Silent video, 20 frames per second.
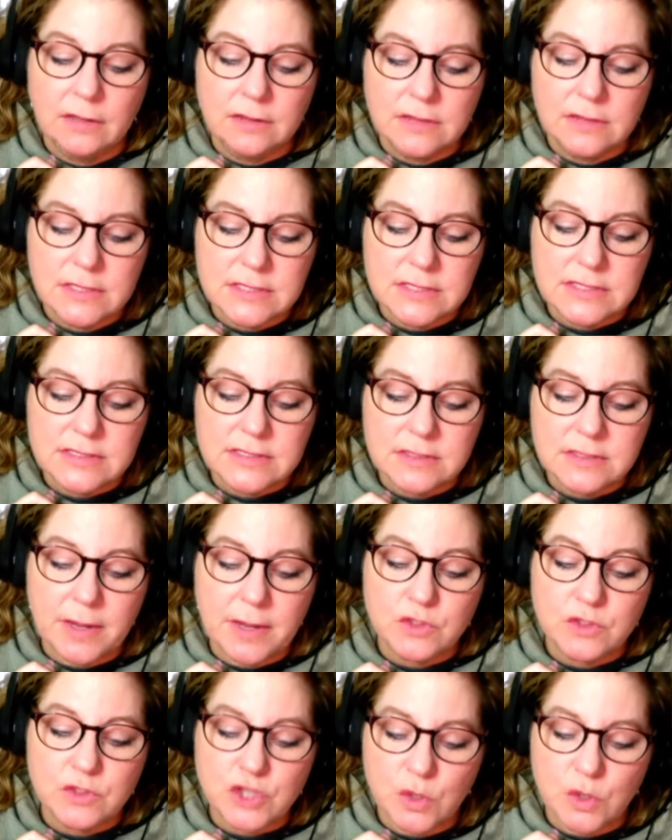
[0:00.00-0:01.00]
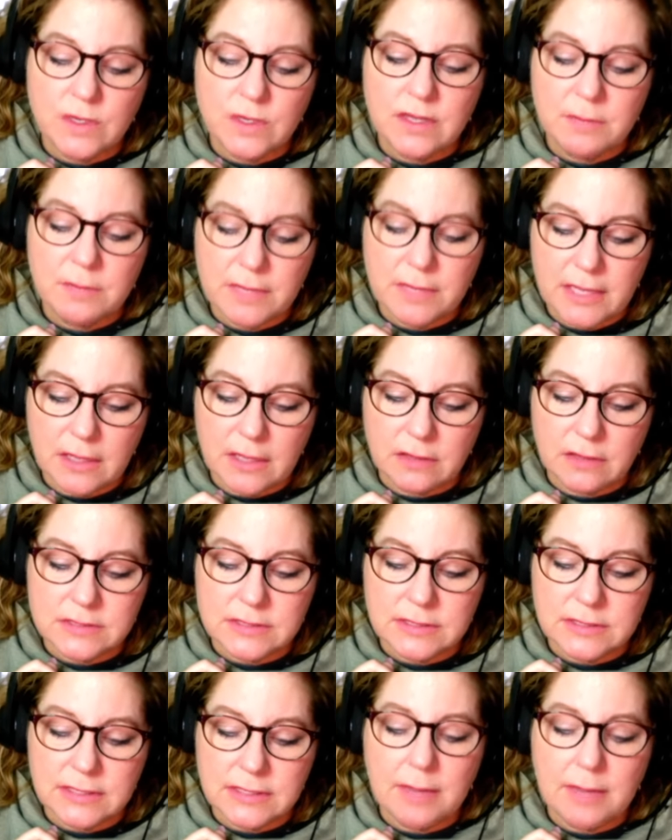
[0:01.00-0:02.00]
this is about Tony and
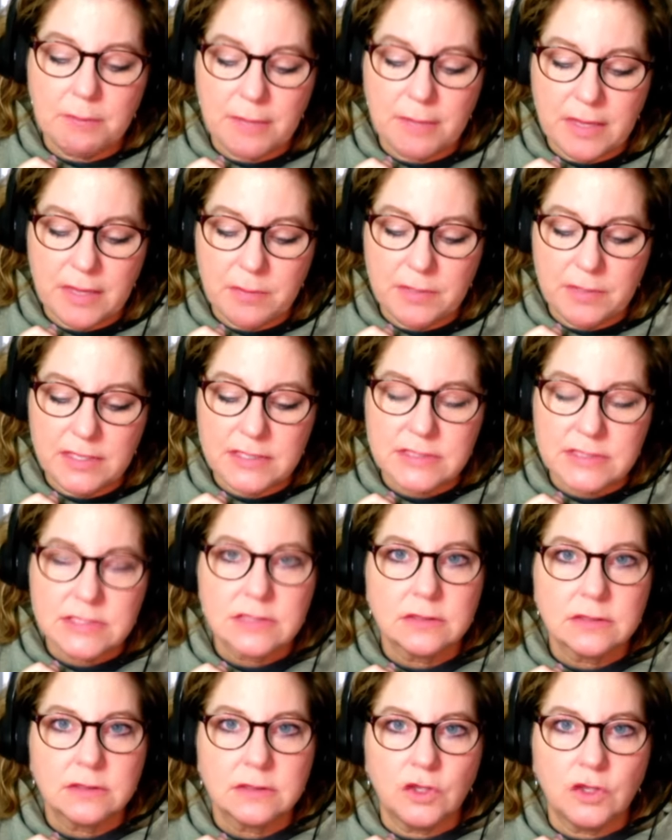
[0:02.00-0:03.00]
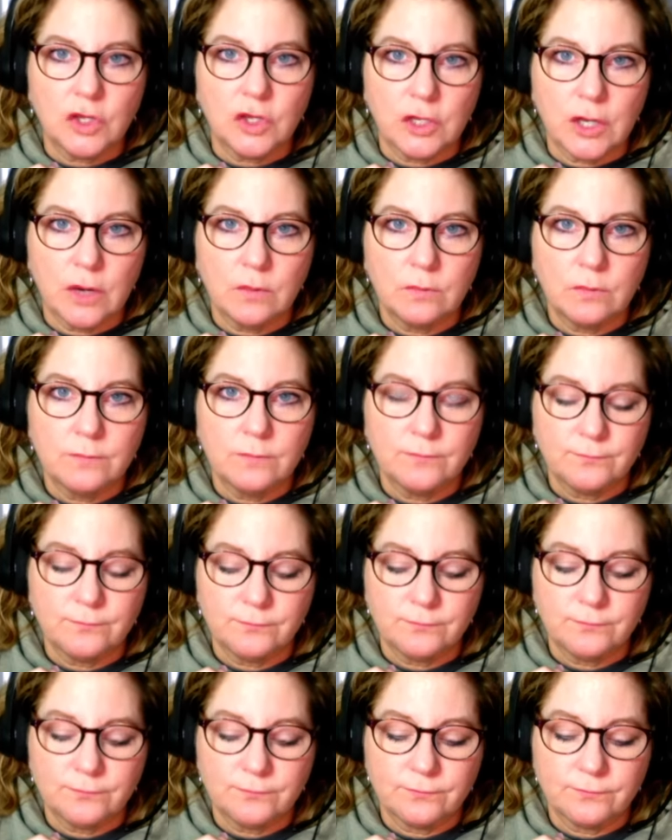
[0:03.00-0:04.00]
McKelty and babies, you know?
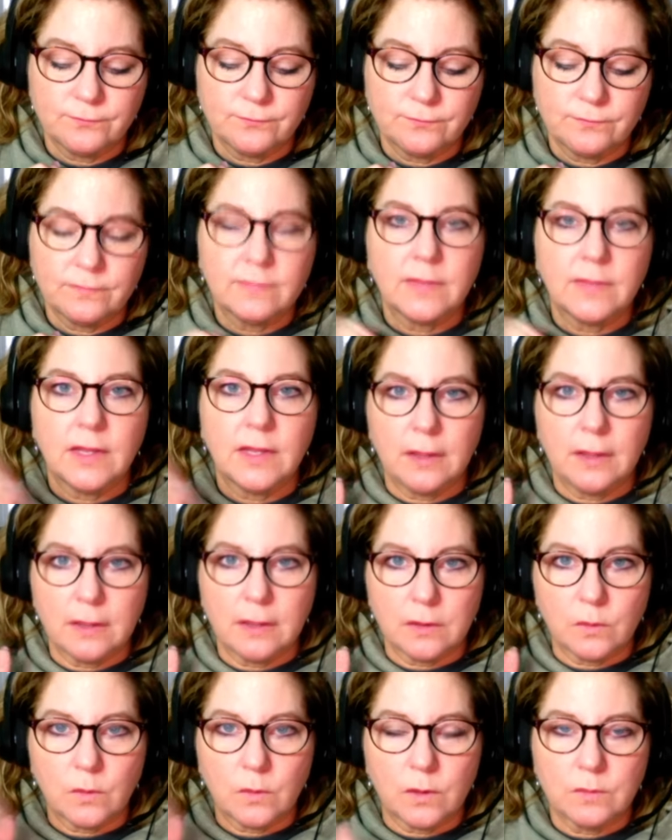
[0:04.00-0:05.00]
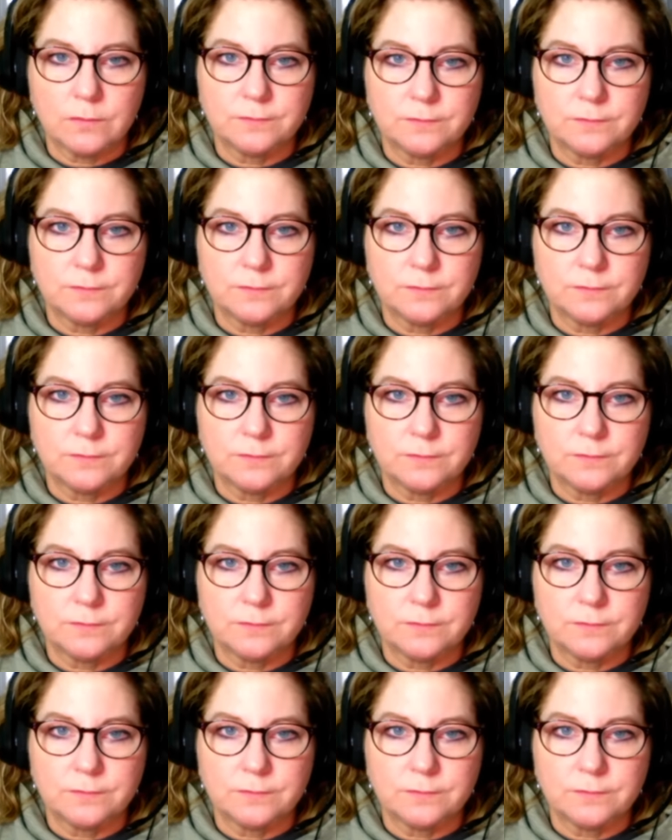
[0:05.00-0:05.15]
End quote.